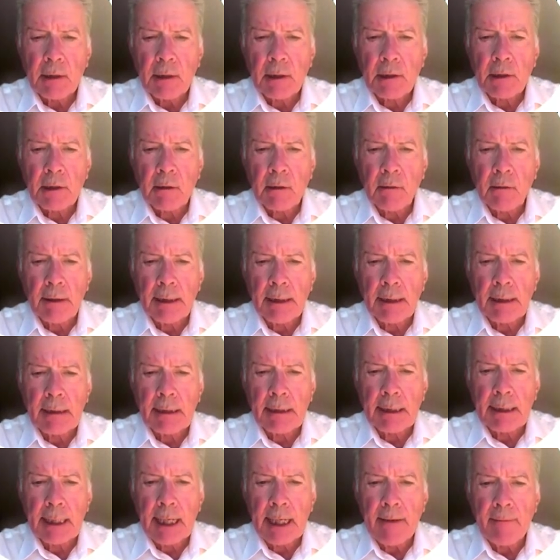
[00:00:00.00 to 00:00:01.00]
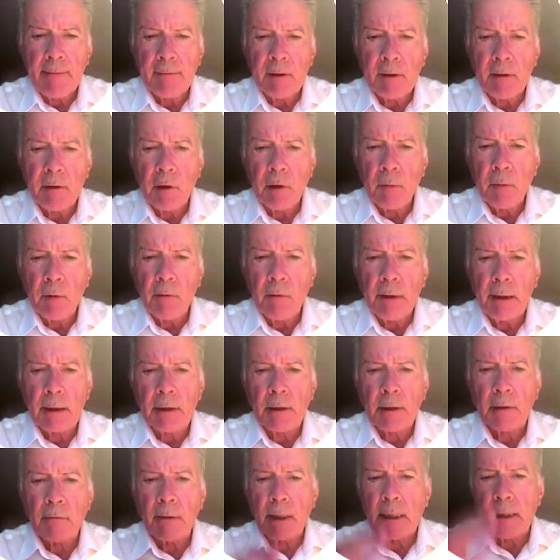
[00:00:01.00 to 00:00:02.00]
showing that after
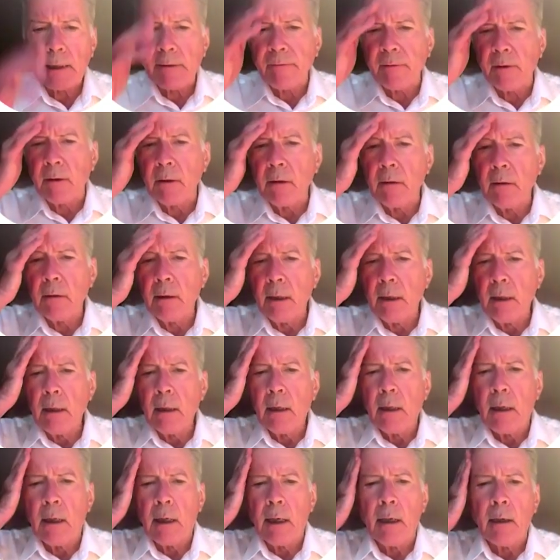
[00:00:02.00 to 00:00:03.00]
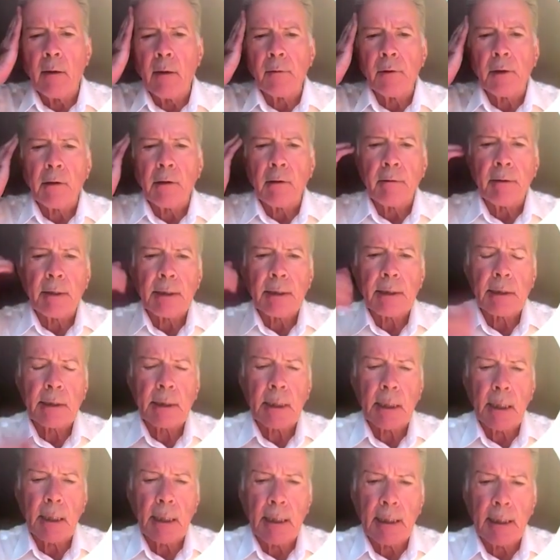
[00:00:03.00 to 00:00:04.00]
euploid transfer, there
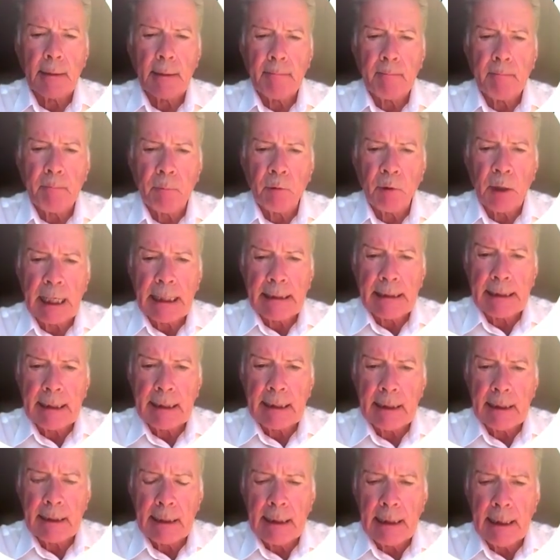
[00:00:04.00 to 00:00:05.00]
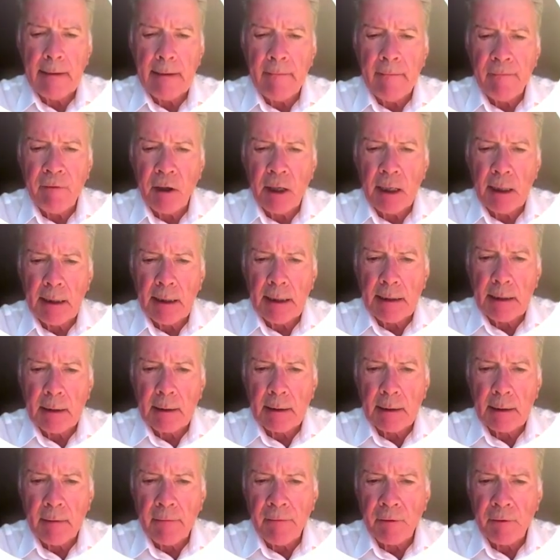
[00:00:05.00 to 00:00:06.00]
is practically very little
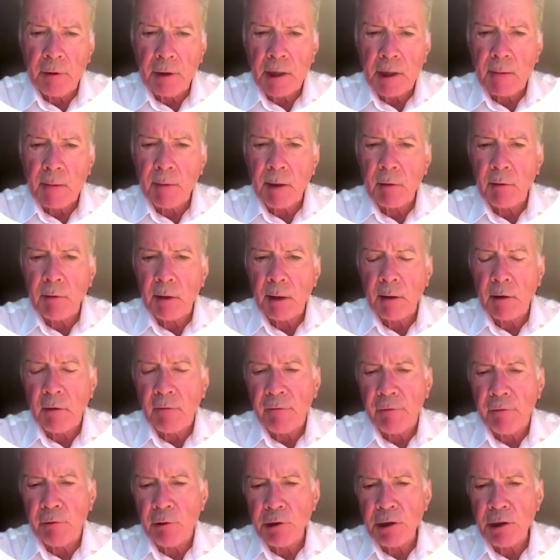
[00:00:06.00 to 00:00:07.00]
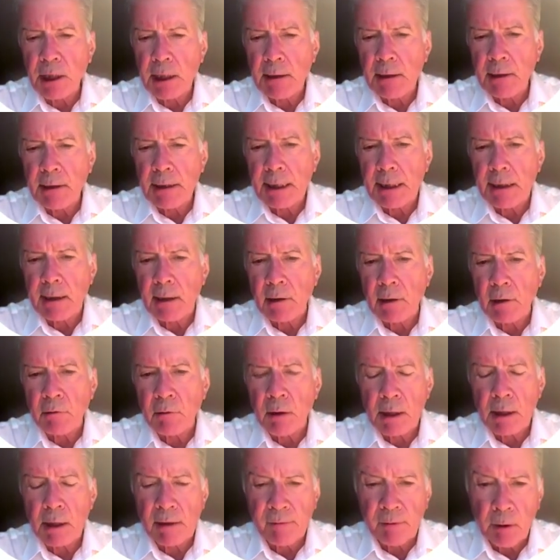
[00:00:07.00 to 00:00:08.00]
difference between the first and the second
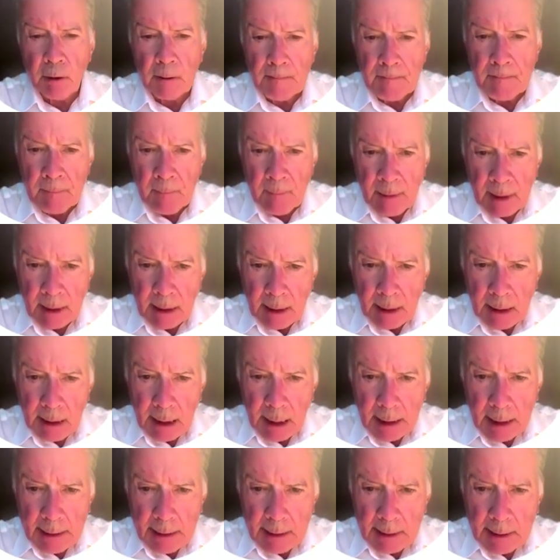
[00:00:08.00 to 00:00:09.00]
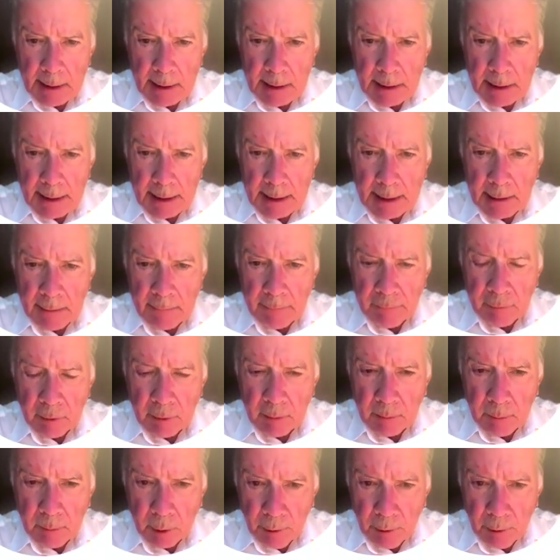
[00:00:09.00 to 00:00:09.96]
transfer. And this is data from